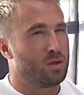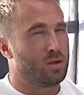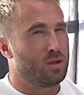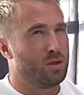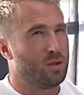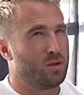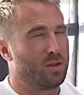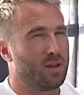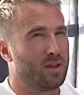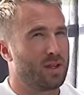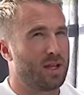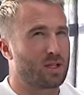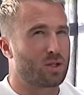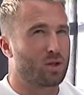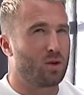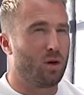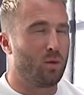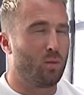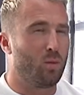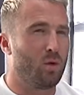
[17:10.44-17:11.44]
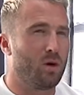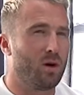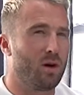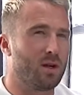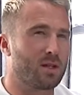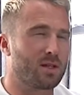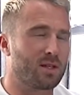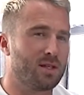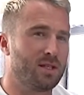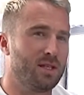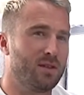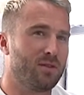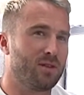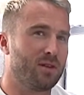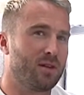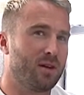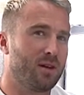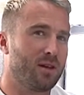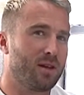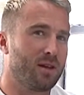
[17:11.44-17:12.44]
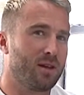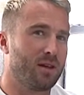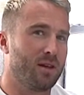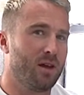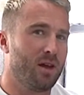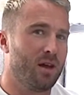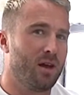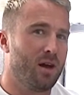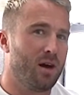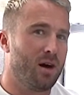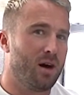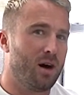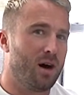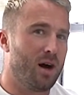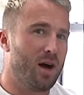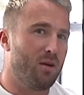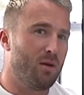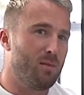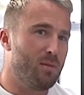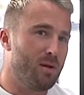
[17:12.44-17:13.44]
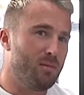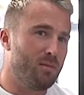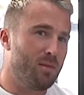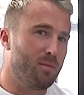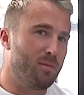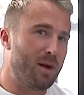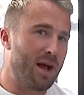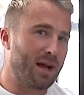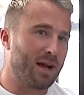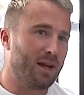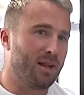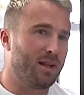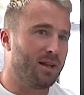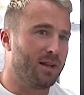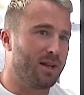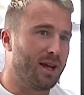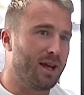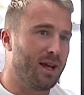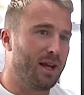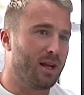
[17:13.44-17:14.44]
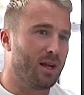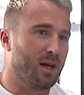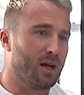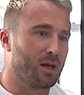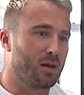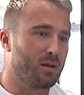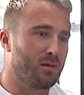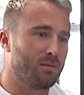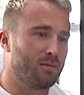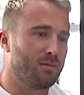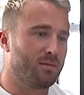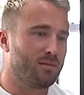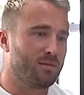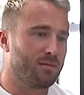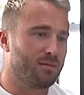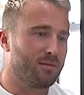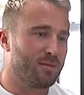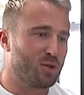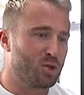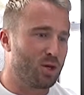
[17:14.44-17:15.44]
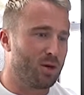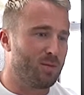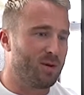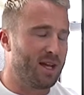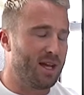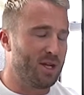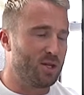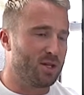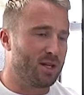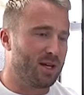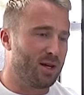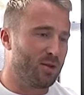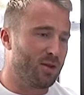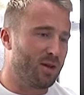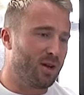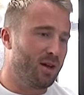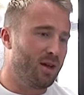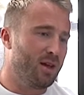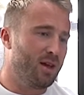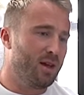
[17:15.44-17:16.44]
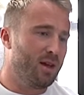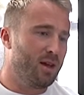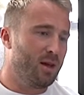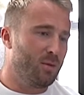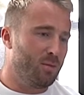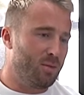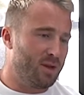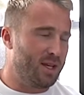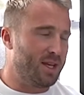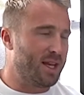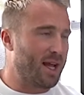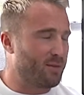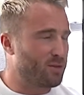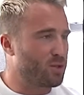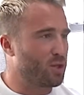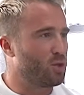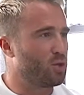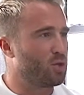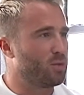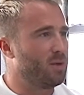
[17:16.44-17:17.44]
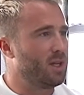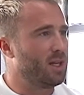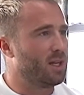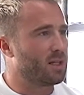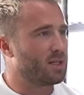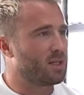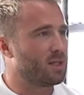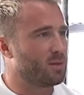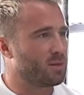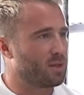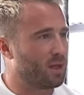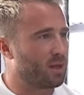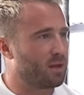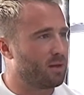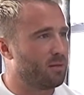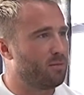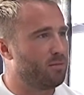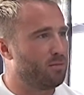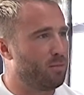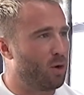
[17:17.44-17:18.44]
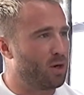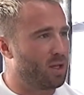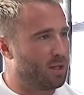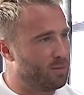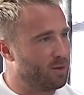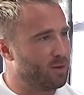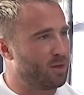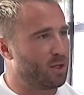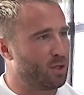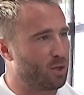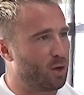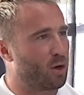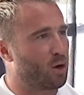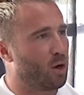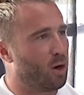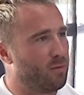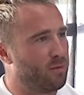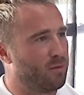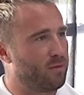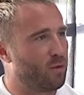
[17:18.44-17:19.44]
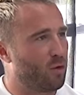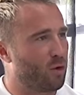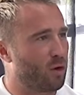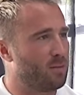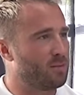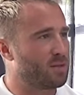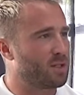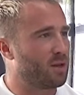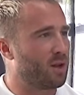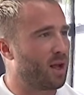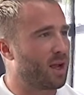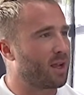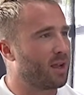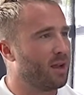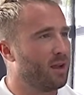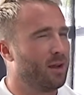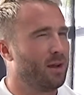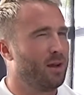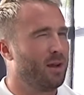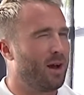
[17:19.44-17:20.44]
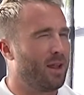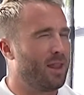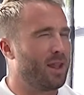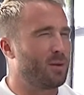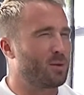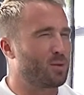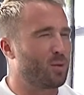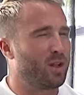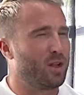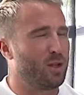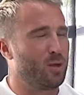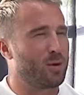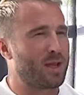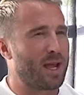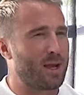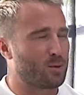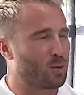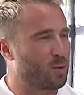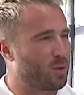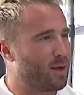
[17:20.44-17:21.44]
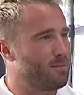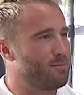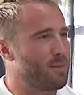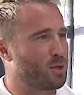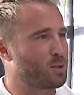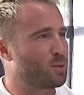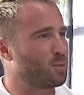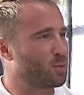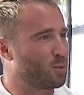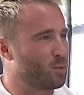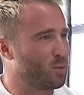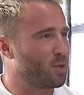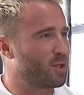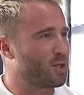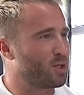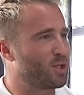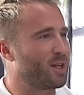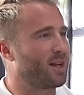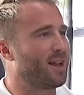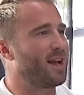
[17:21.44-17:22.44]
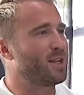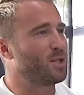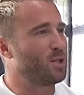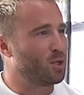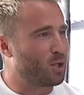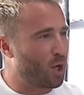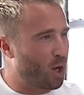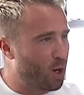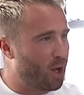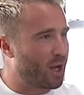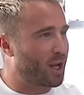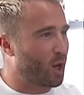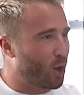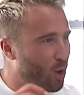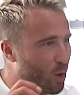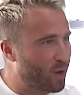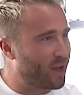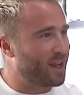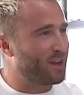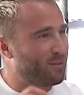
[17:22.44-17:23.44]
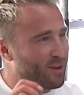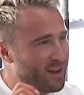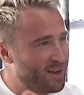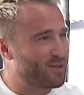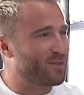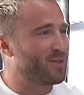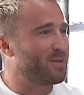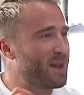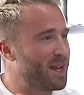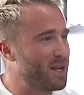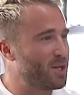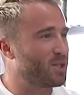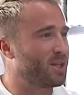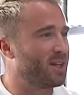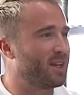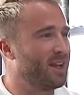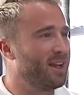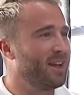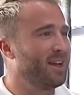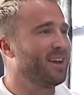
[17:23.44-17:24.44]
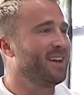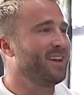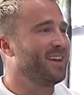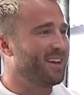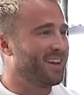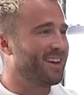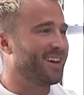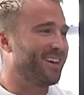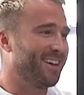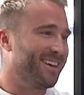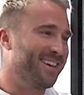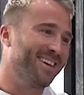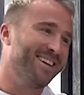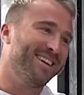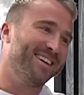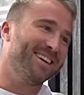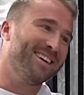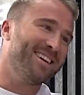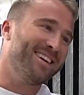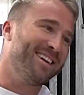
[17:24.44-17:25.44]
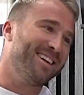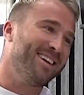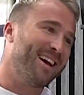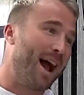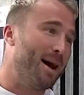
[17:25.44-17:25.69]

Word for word: Do you think that's gotten worse? Because even like I remember back in the day, like show my age now that you didn't have social media, so it was like bodybuilding.com forums and like I think it was one in the UK. It was called like Muscle Talk and shit yeah. like that. So you'd go like looking for information. And that was it. Yeah. Right.